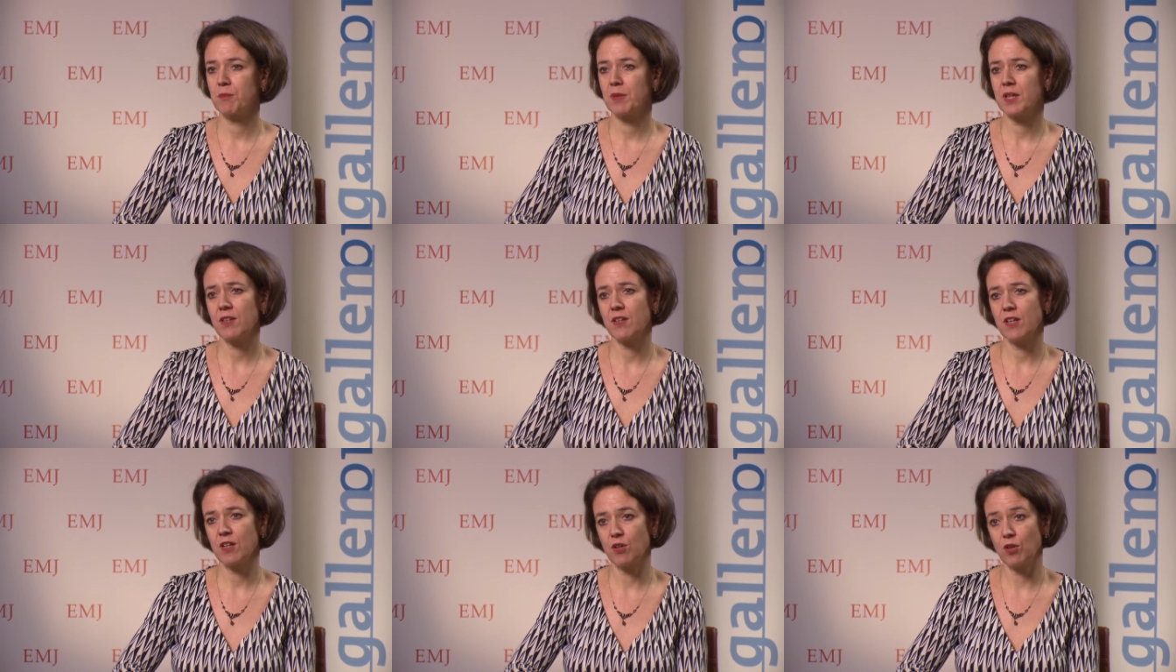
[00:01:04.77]

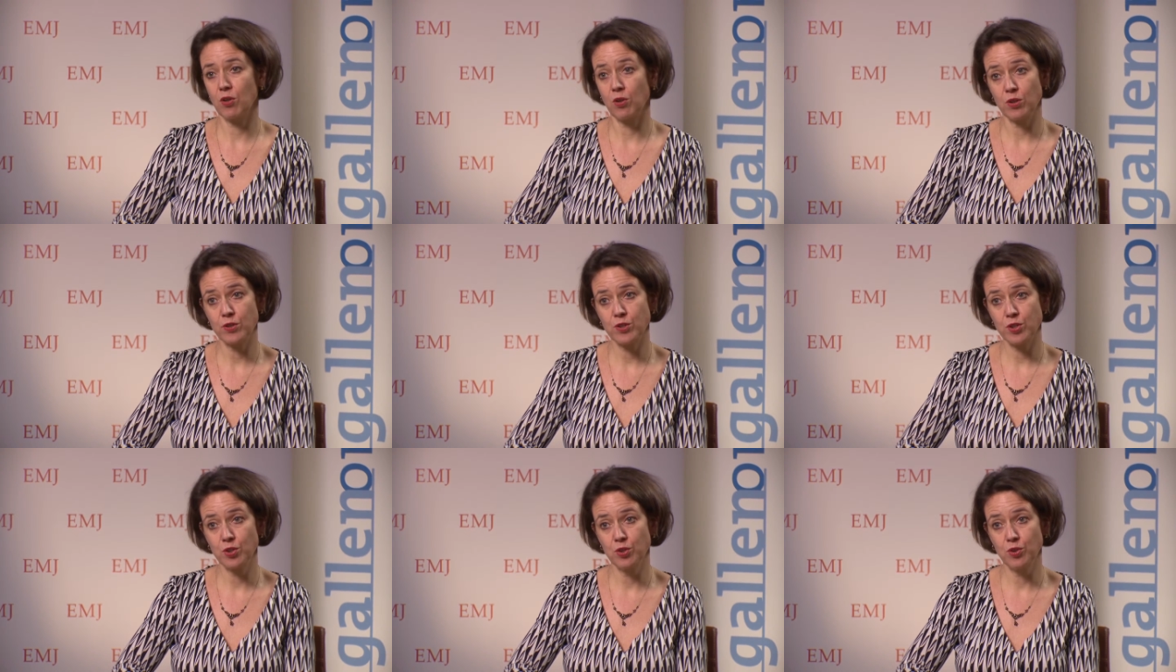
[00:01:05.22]
But there are
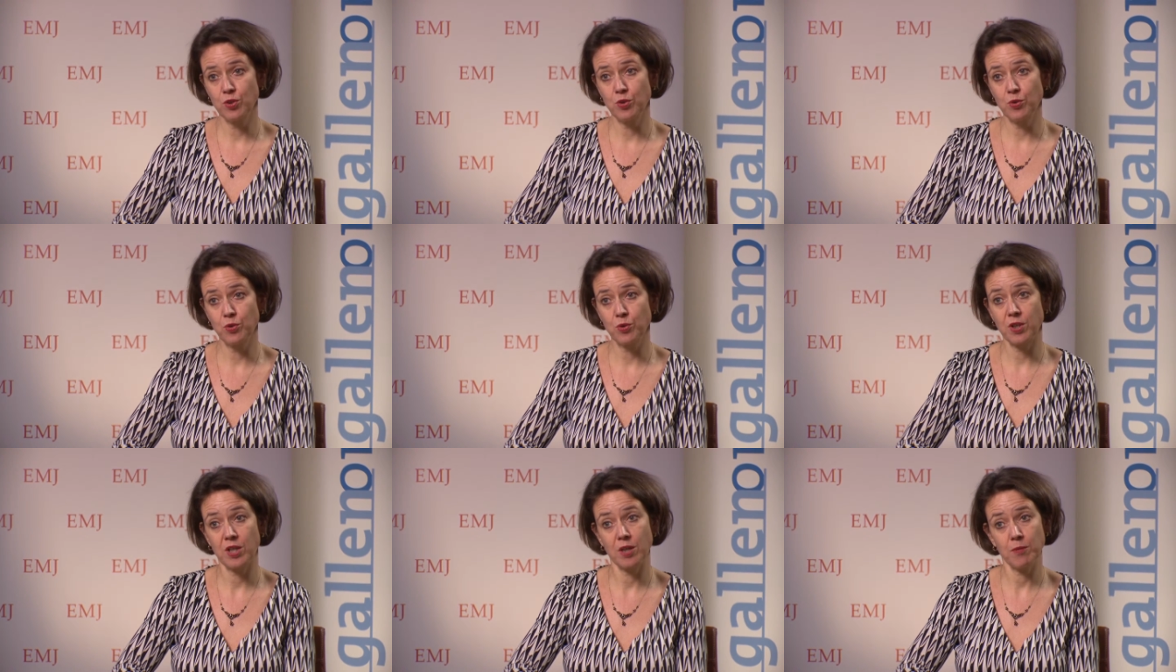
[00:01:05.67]
also
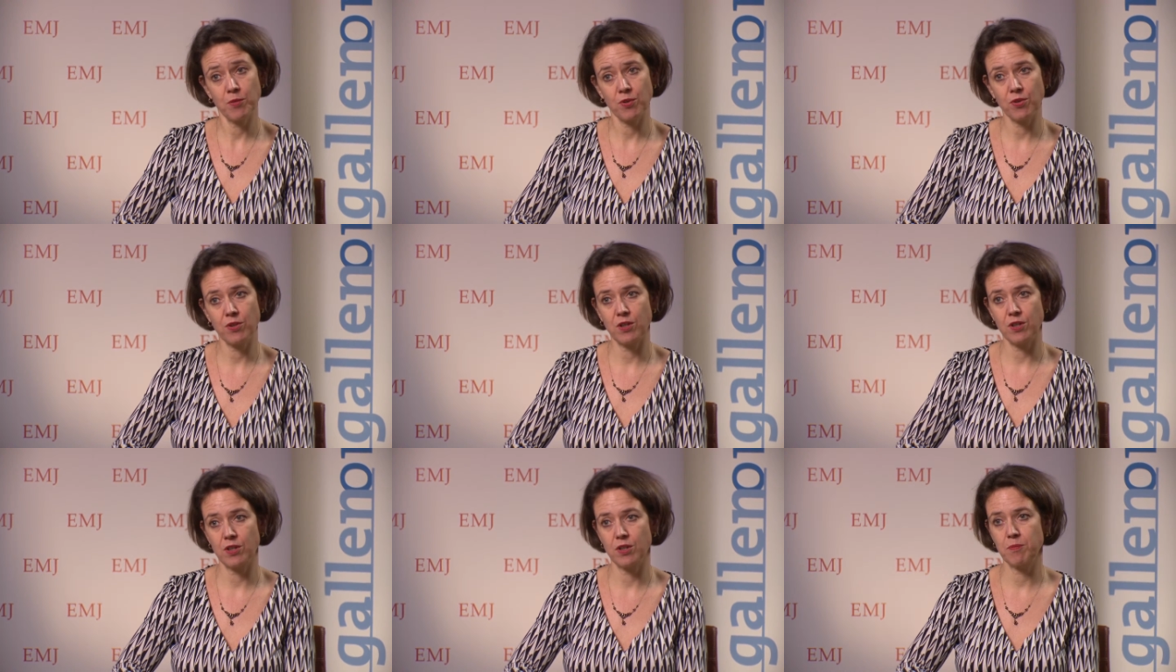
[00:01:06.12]
new
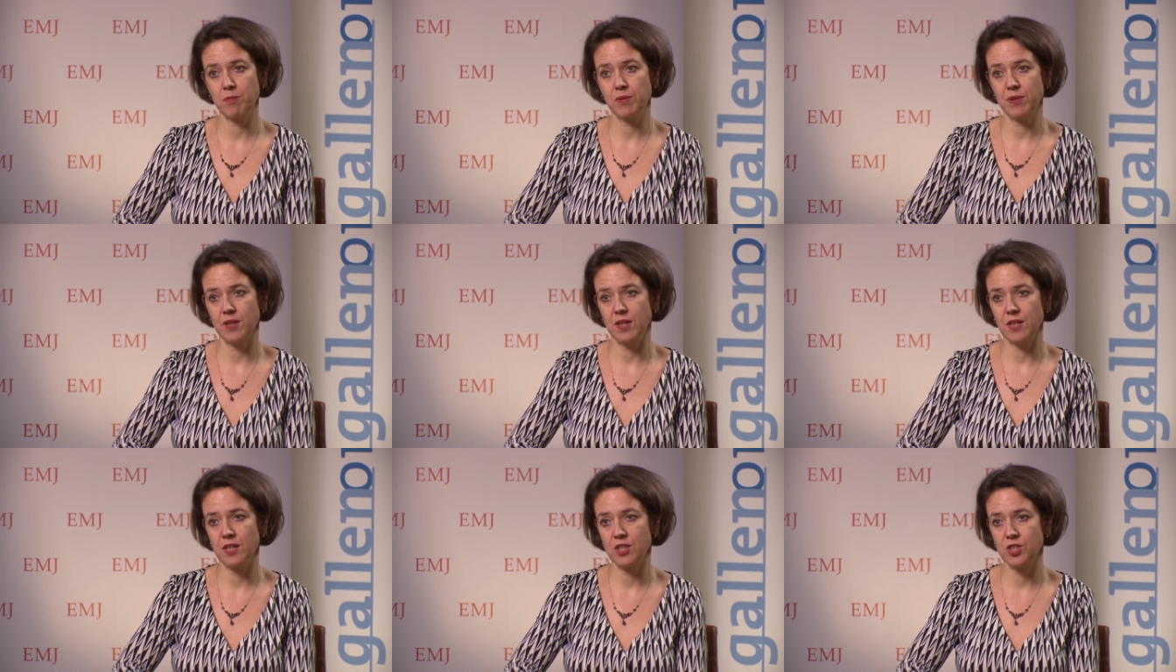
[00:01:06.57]

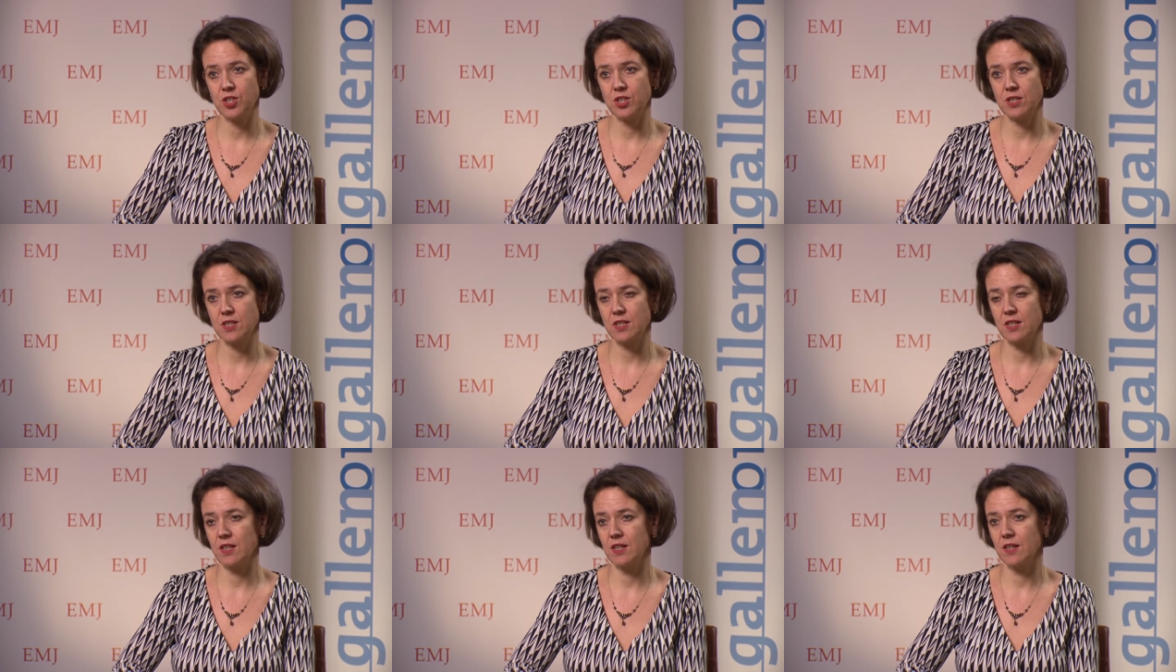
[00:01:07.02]
chemotherapy
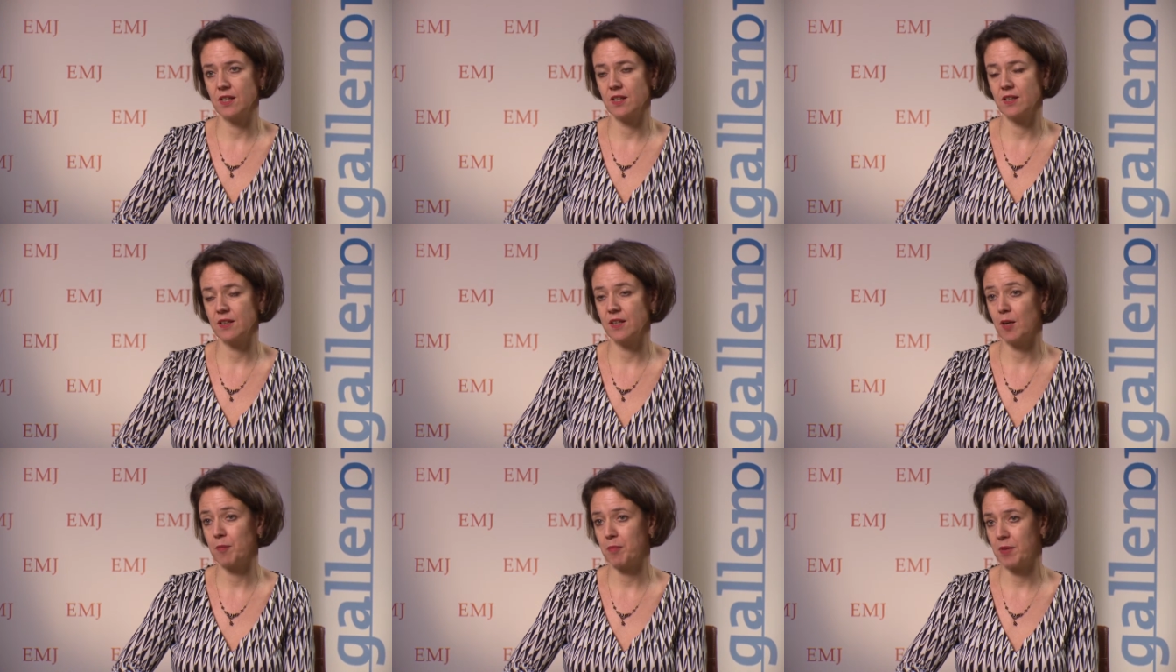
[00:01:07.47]
agents
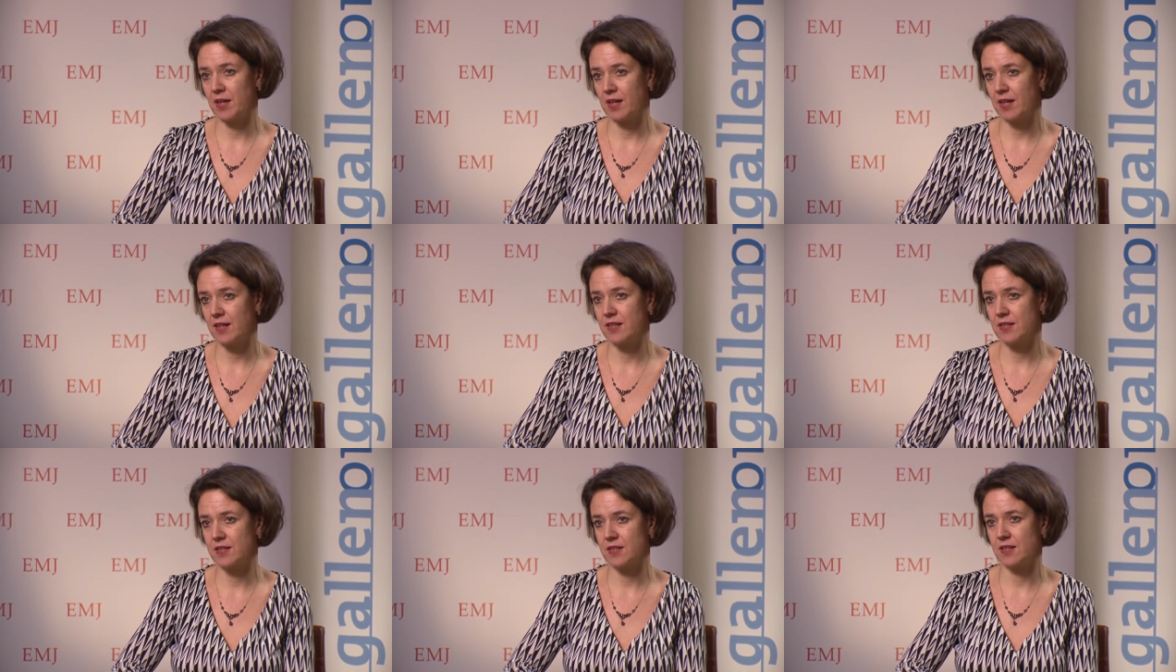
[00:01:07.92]
like
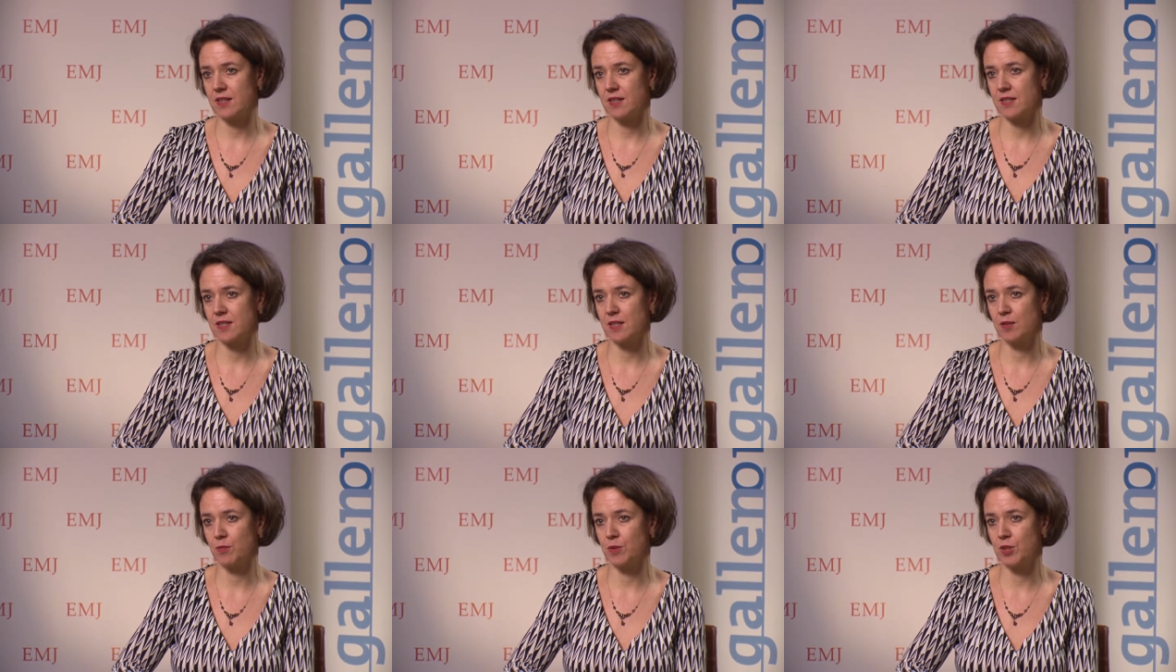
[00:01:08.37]
nab-paclitaxel,